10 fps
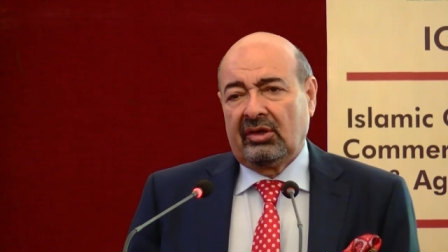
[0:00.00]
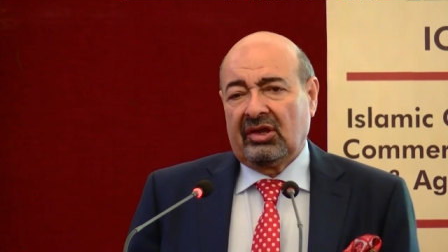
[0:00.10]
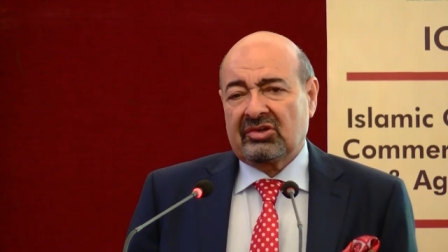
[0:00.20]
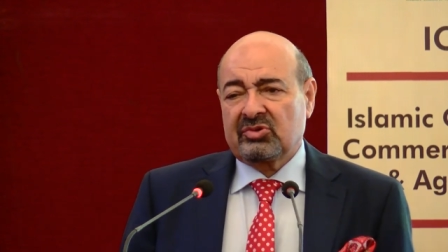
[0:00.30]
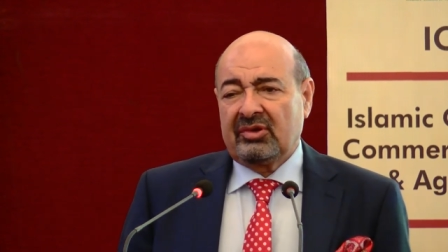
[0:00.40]

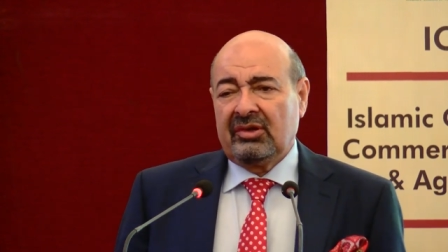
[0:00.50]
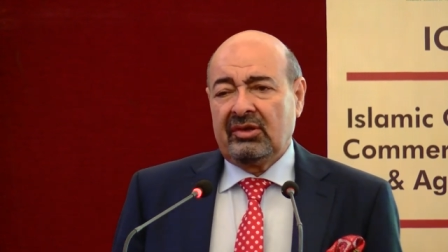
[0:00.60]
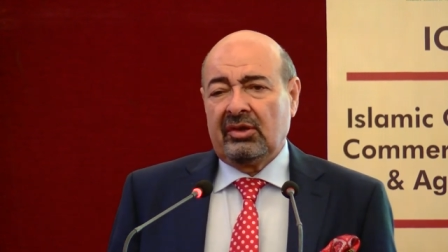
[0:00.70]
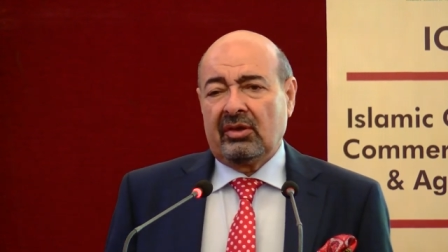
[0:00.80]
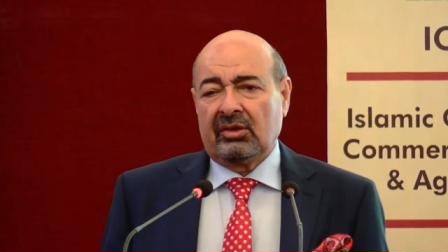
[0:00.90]

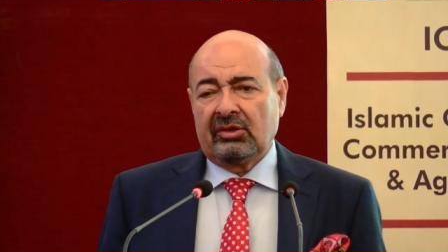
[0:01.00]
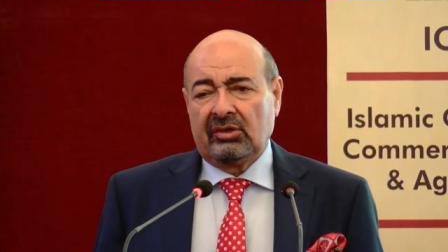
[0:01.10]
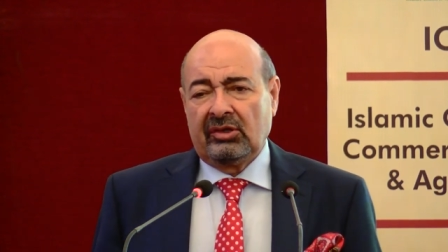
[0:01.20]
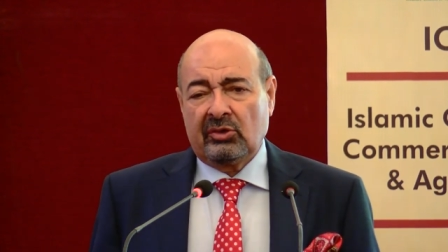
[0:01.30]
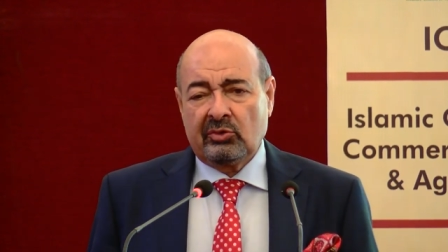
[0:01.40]
Actually,
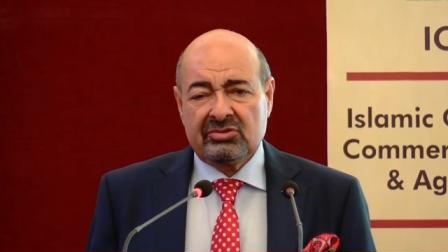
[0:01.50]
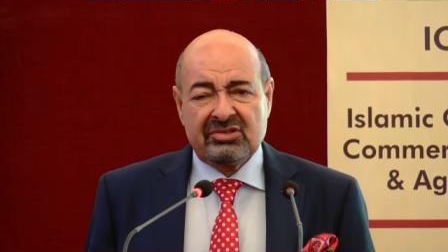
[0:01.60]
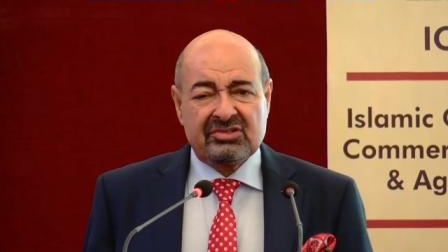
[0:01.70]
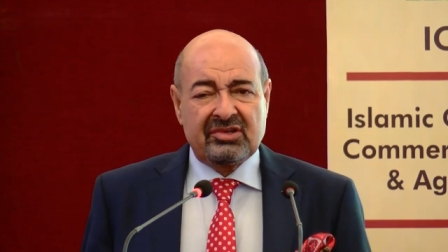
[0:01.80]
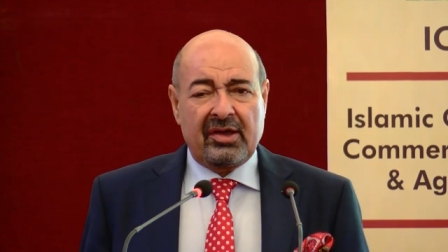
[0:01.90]
ECO
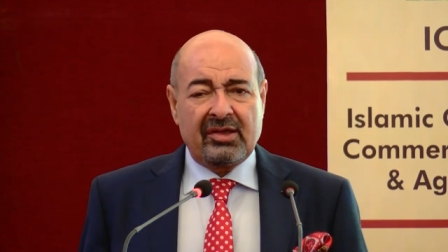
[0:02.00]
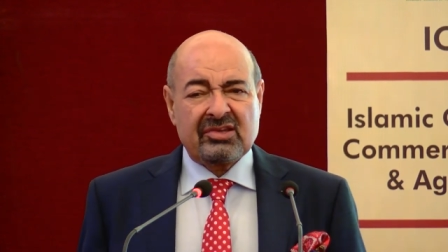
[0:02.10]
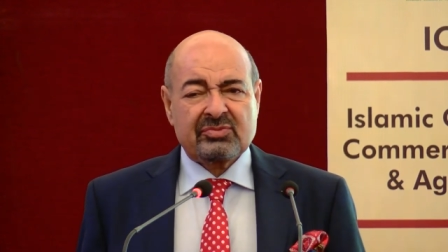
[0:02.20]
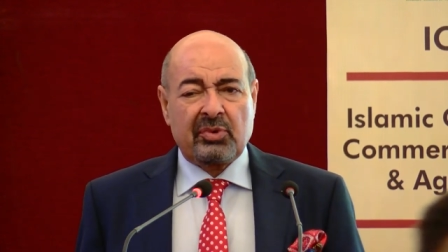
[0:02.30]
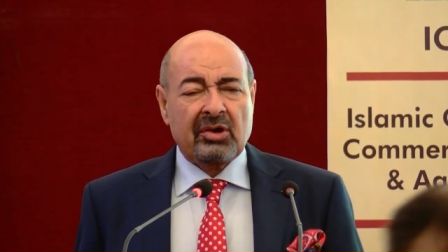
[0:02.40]
CCI
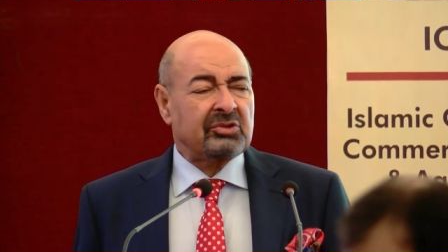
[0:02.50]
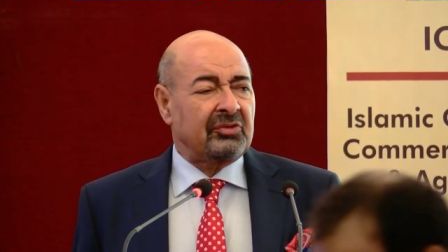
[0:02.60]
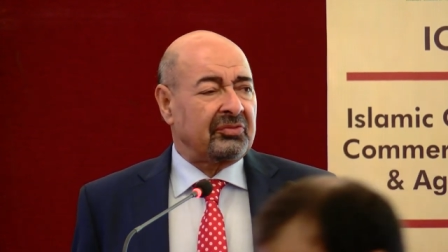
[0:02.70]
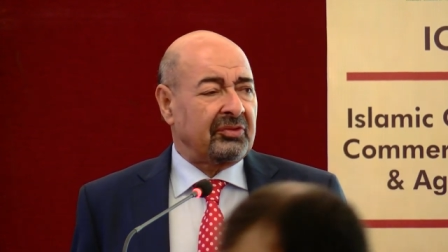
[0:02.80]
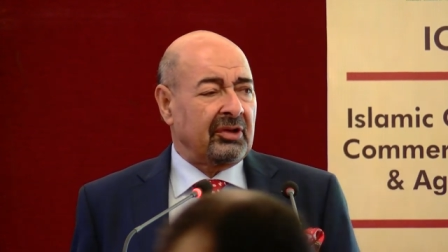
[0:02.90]
is part
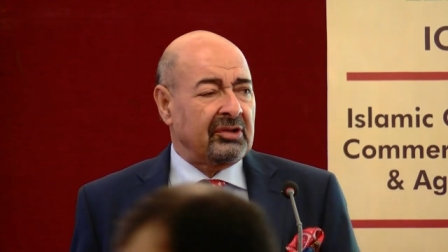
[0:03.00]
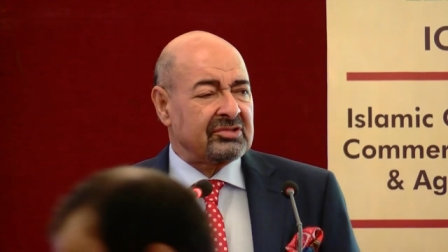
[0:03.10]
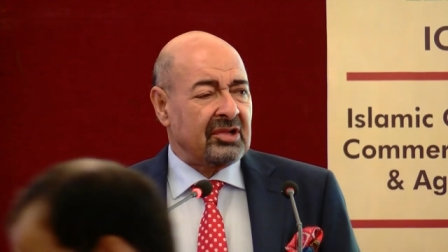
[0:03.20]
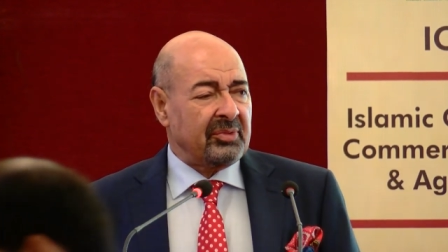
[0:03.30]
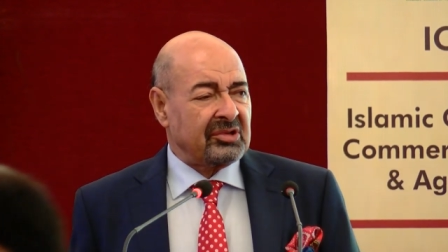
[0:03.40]
of uh,
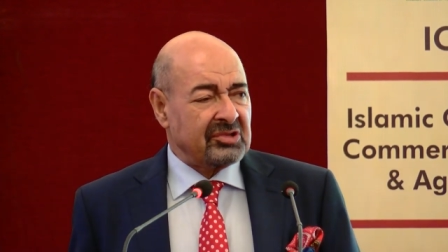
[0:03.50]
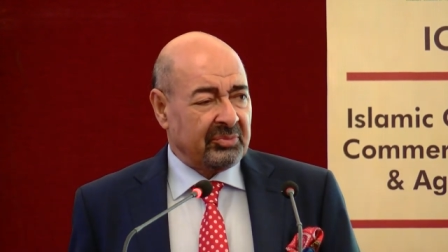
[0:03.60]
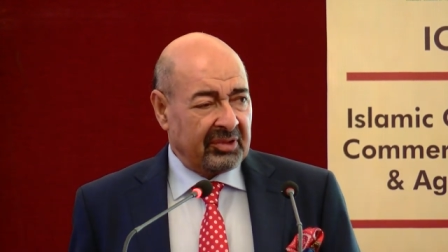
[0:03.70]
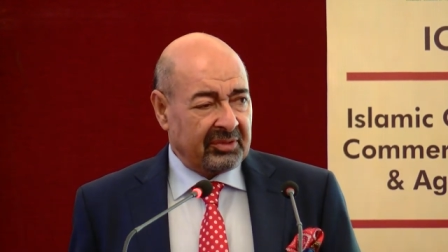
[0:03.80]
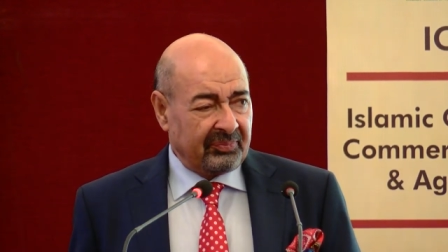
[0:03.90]
Islamic
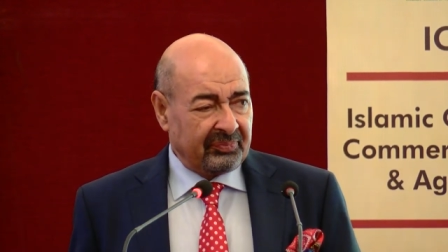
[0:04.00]
Chamber